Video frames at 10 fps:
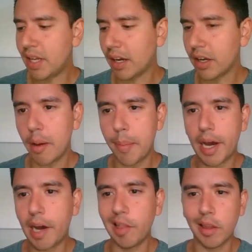talking
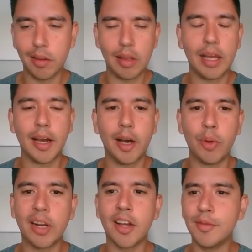about
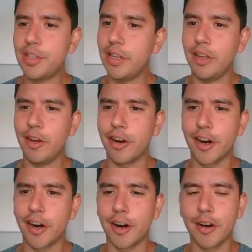when it comes to
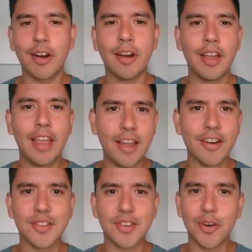your
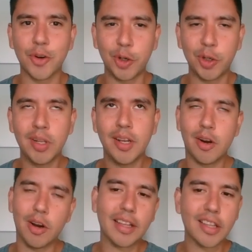inner circle,
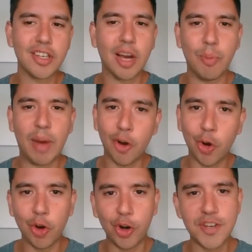or like my
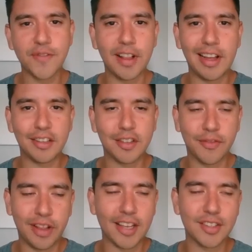whole coaching
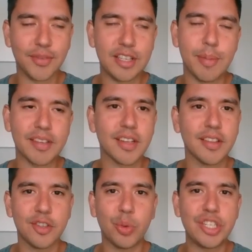philosophy is based on
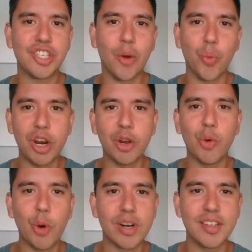this one John Wooden
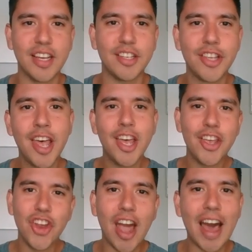quote where he says,
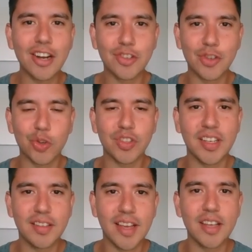your outer circle
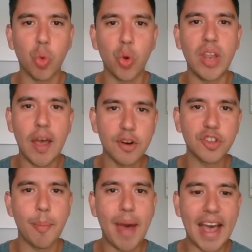success will never
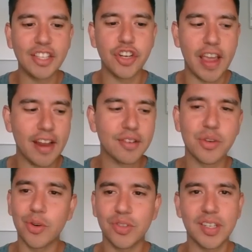surpass your inner
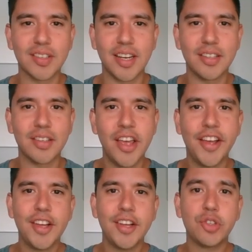circle success.
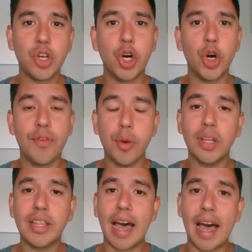So if you
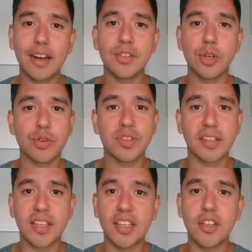want the outer circle
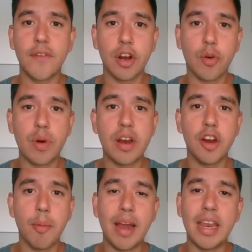success of your career,
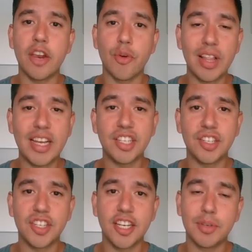your money, and your
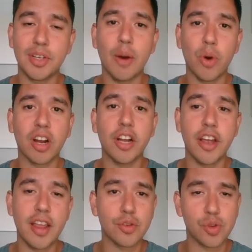relationships, you got to work on your
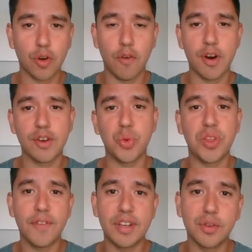inner circle first with
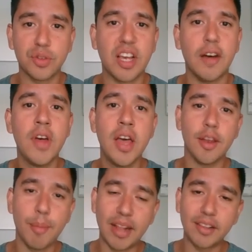your physical self,
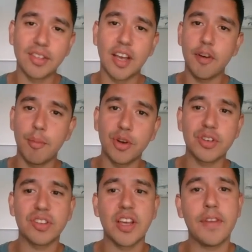your mental self, your
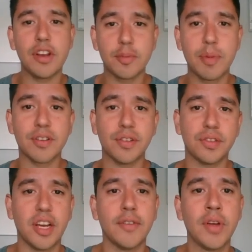emotional self, and your spiritual
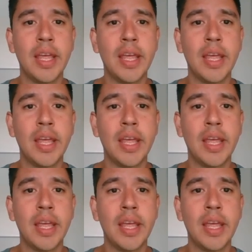self.